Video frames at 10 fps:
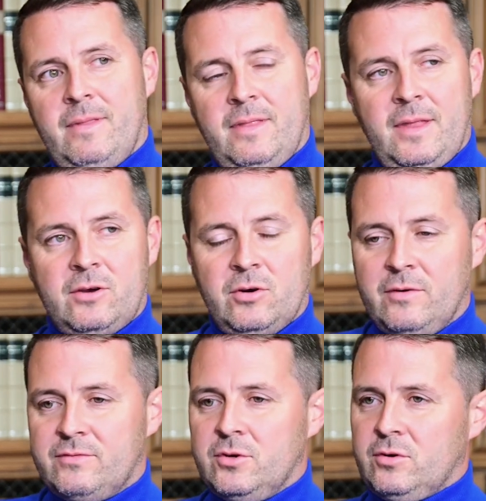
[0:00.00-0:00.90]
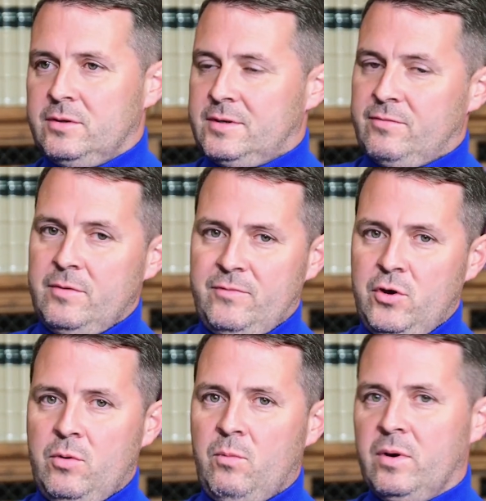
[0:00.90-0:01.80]
they could have took a different
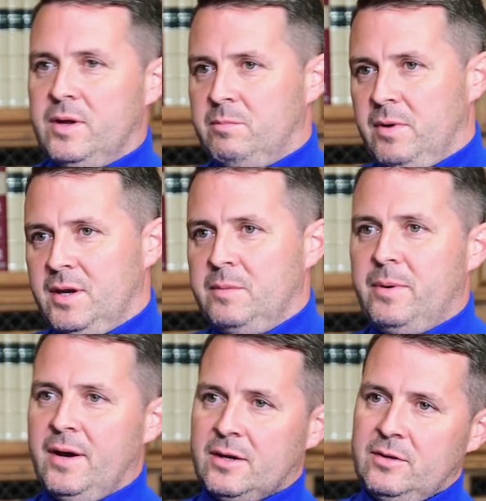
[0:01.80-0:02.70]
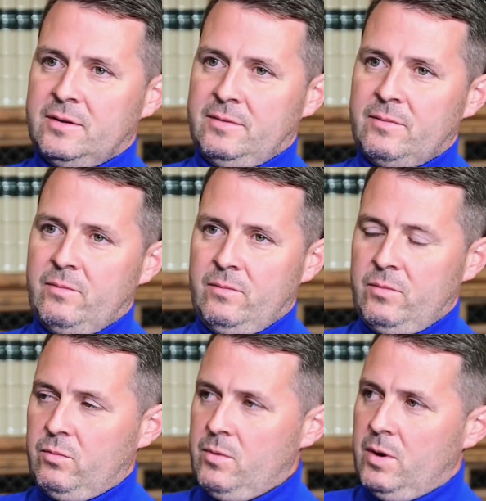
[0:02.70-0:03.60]
view and wanted money back, and
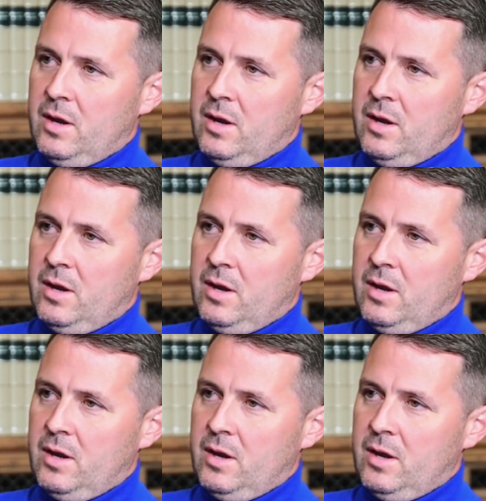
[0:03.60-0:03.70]
we were